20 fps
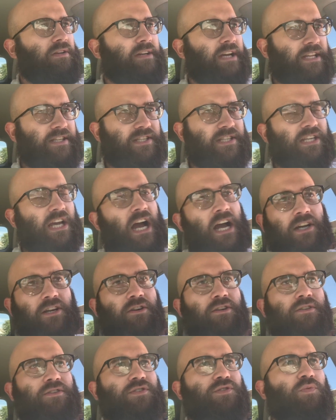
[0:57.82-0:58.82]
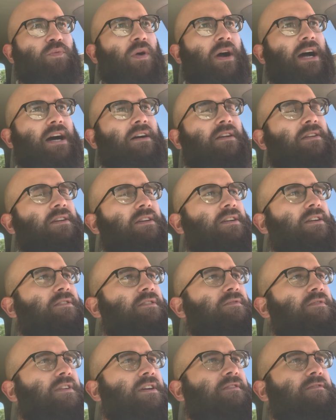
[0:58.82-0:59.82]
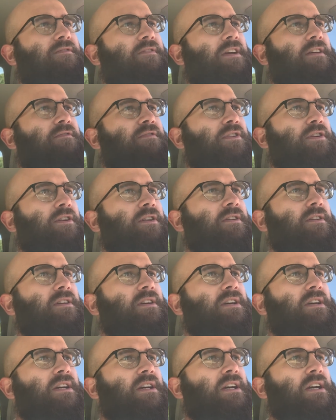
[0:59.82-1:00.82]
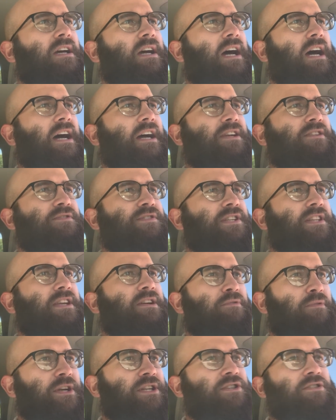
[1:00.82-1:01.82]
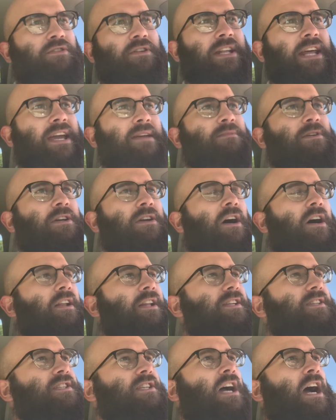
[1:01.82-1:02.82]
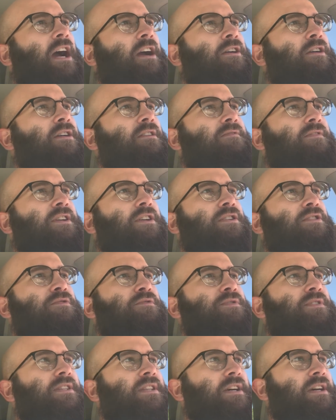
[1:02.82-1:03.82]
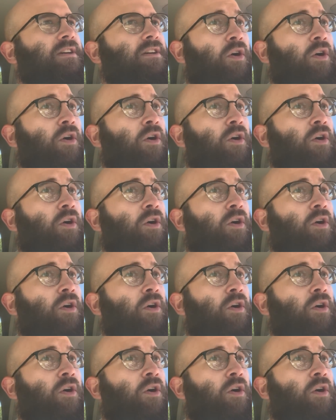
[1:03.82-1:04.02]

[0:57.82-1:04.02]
you got soccer as well. You know, if you're using the original name, you call it soccer. If you use the